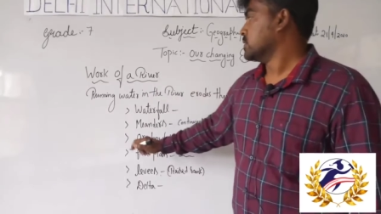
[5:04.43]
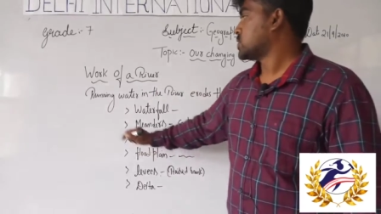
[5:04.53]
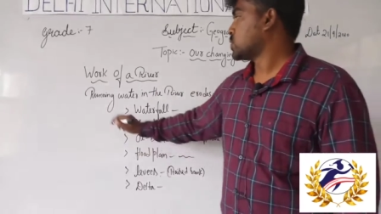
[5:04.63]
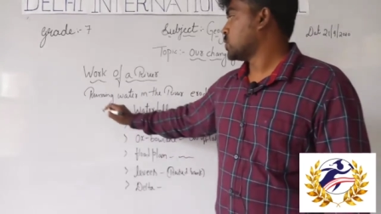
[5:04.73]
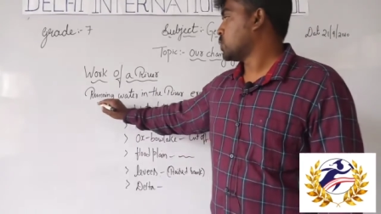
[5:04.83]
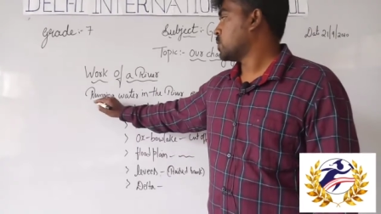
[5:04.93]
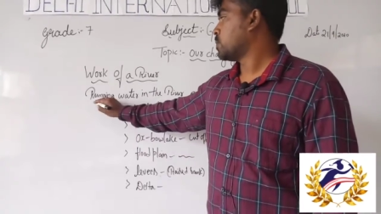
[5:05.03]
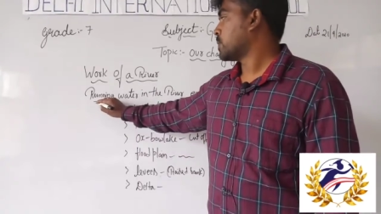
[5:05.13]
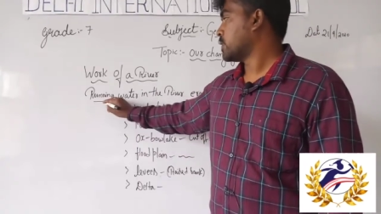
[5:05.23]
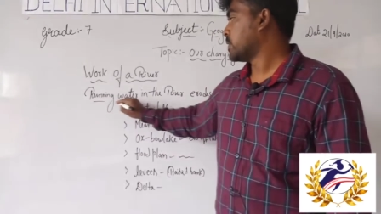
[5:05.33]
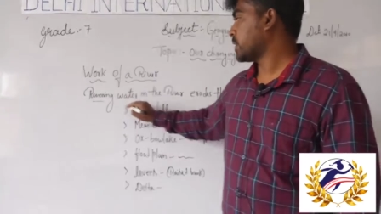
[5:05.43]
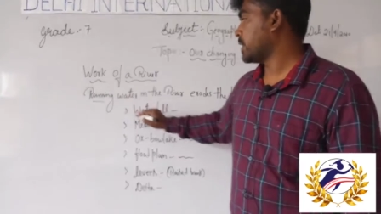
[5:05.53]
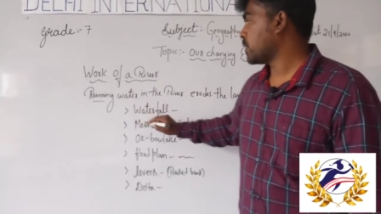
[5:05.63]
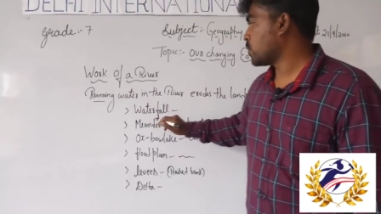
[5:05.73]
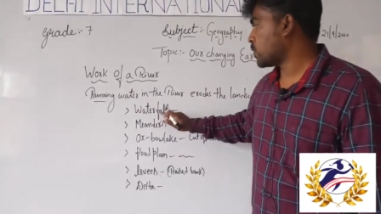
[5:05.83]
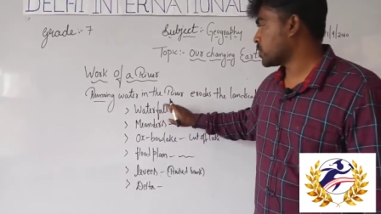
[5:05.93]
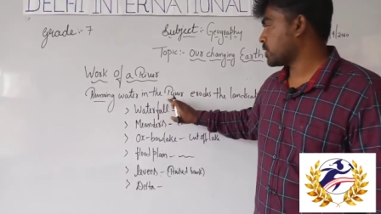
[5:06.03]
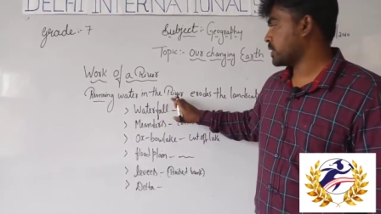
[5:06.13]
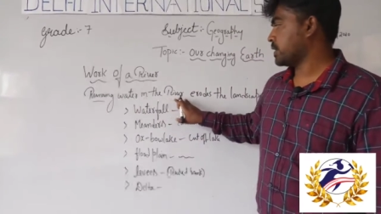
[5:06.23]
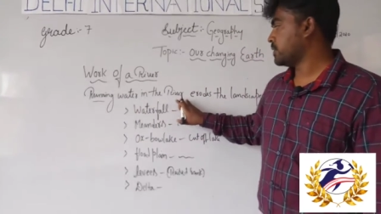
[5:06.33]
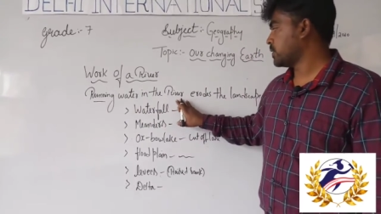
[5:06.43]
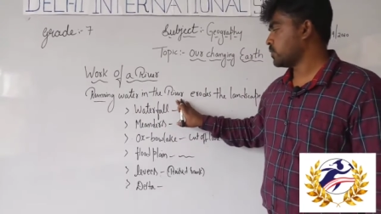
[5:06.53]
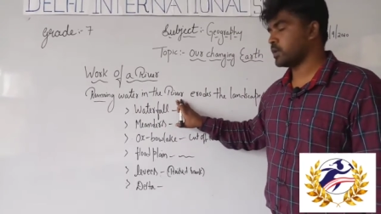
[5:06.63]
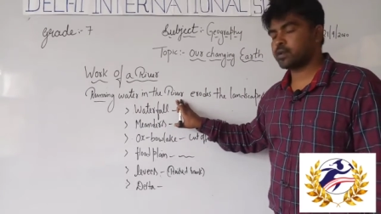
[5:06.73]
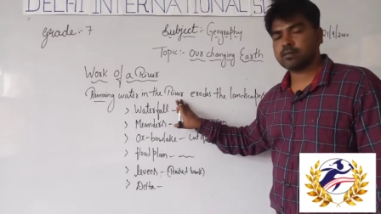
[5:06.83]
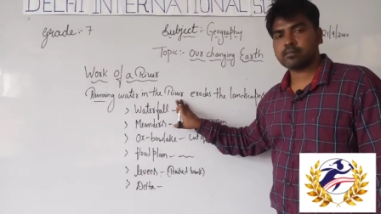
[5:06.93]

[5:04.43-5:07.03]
So the running water in the river